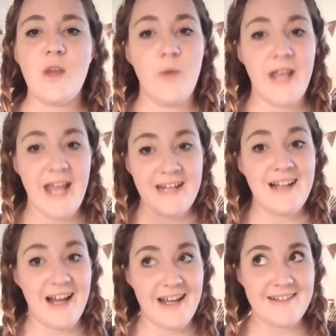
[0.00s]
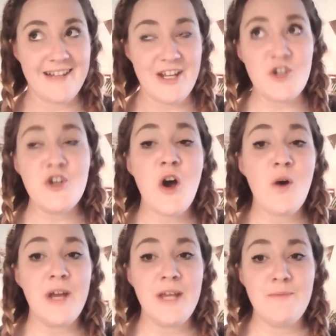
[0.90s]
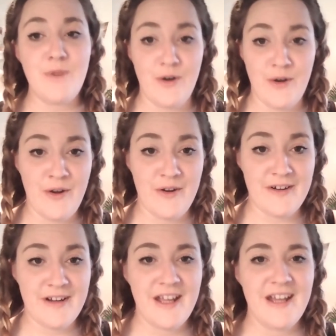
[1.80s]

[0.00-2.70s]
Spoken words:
we analyze and know him or her,